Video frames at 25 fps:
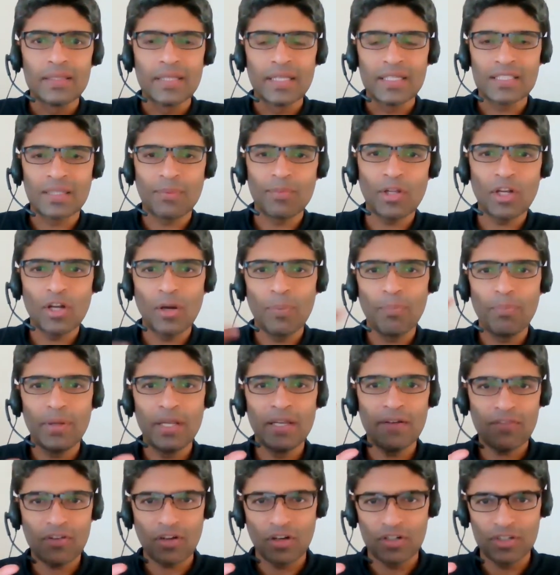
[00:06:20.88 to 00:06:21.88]
there's something called
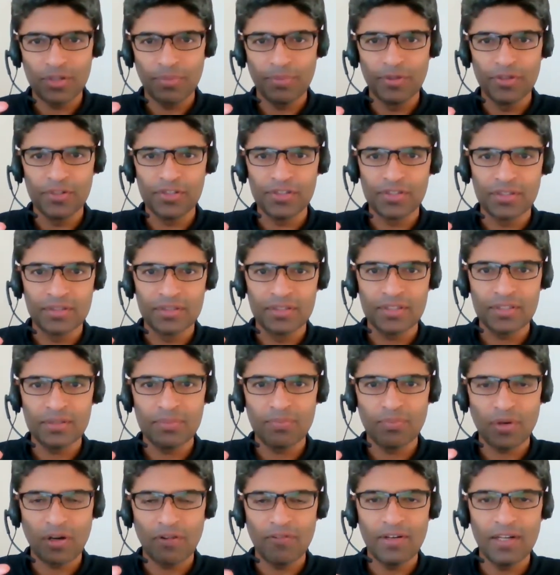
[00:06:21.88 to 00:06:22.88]
PF
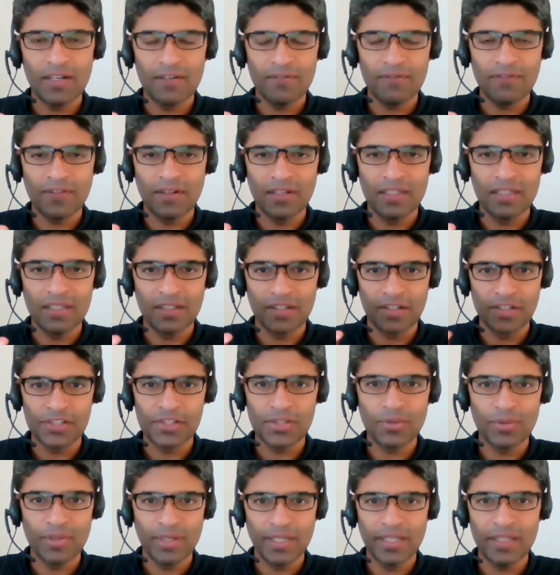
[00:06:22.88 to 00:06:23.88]
contributions, Provident Fund and
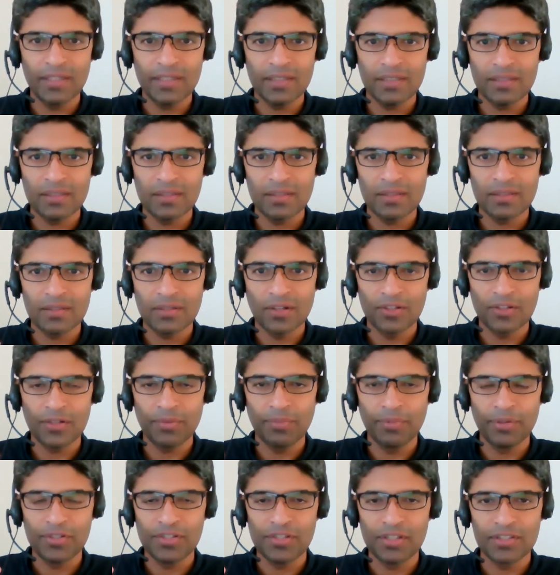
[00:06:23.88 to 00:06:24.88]
Gratuity
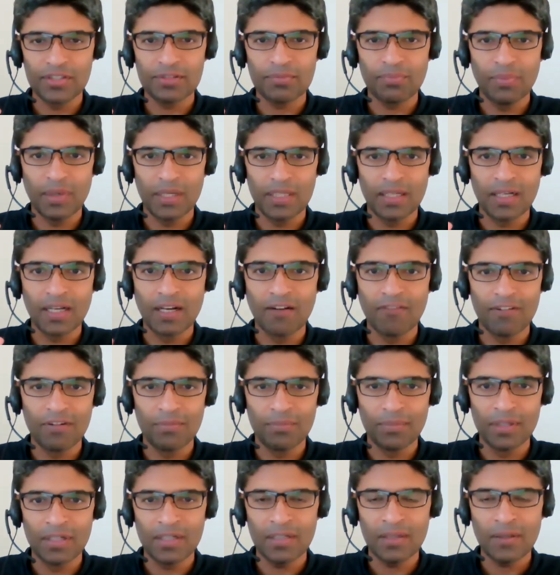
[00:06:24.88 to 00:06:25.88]
contributions by the
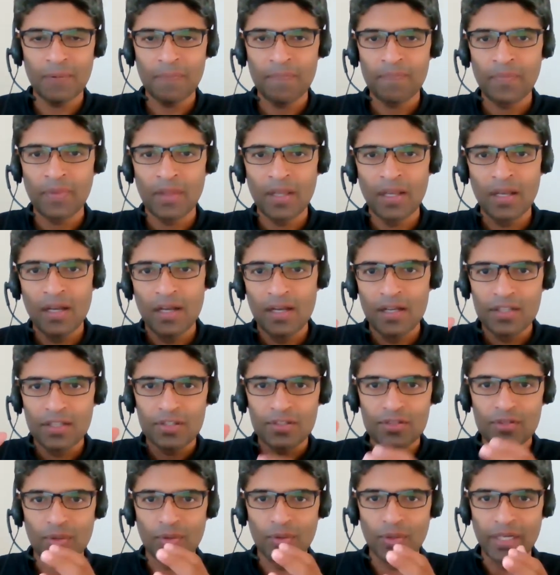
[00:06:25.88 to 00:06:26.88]
government.
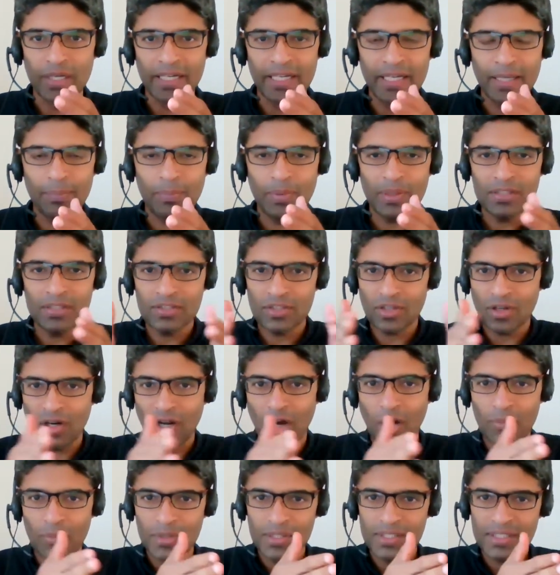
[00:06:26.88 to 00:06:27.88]
So it depends
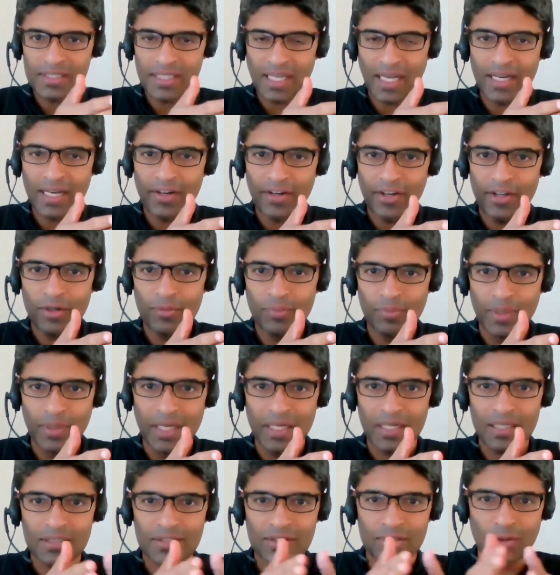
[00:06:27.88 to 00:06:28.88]
on how much salary you
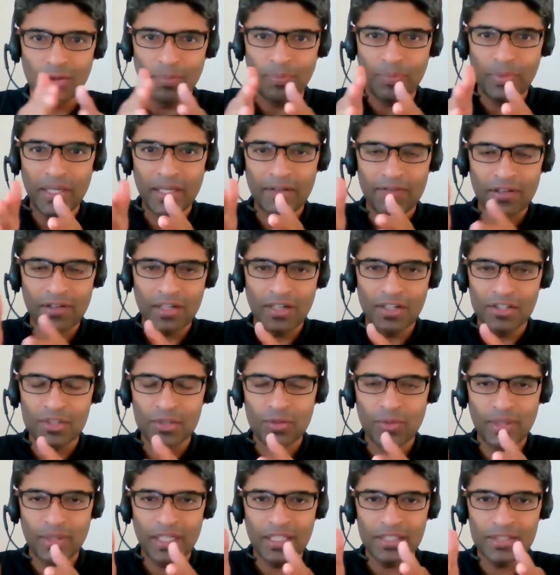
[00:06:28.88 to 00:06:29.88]
make. So PF and
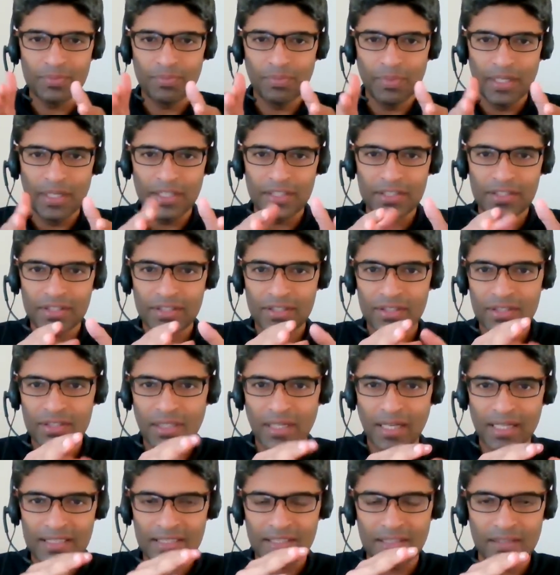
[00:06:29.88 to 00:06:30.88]
gratuity is
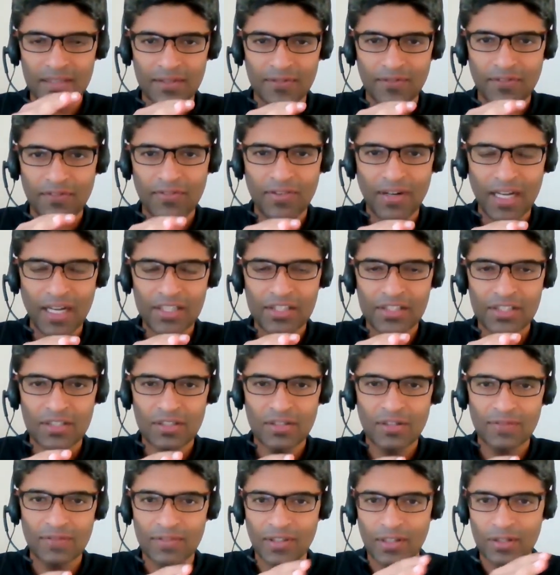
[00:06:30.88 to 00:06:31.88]
based as a
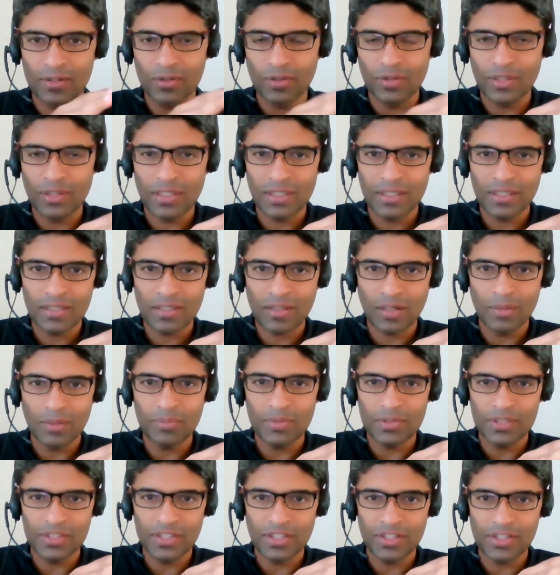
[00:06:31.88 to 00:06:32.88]
fraction of the total
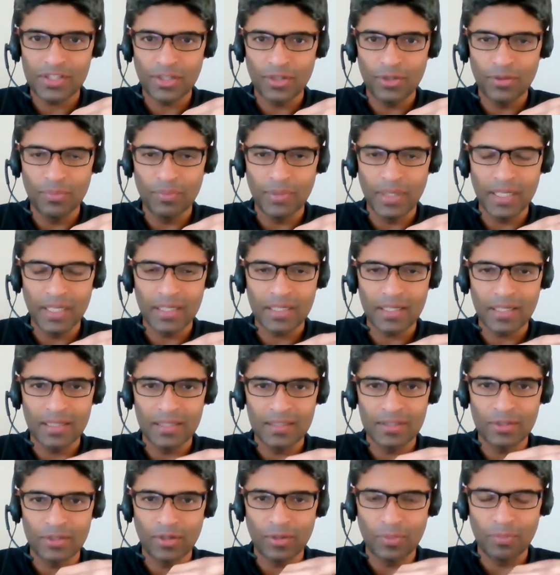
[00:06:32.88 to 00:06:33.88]
compensation you make
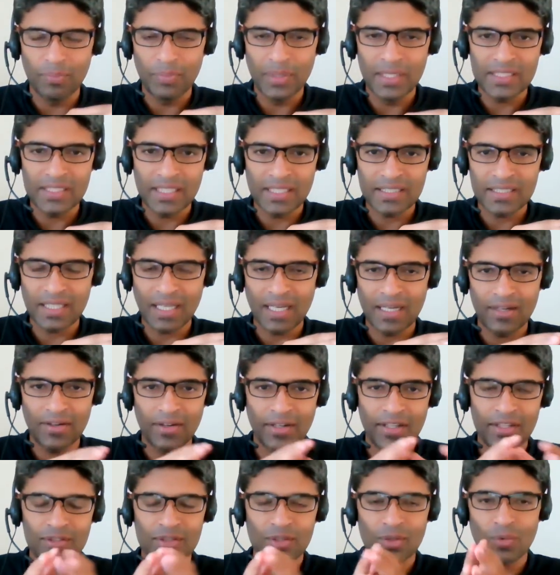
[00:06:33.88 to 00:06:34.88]
and your basic
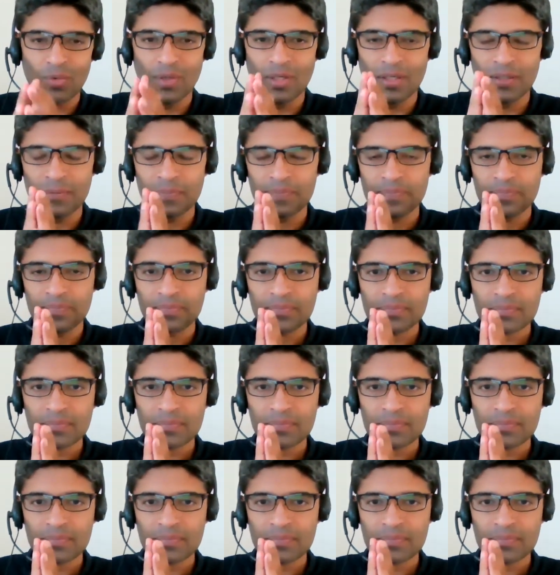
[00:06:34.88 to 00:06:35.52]
salary and so on.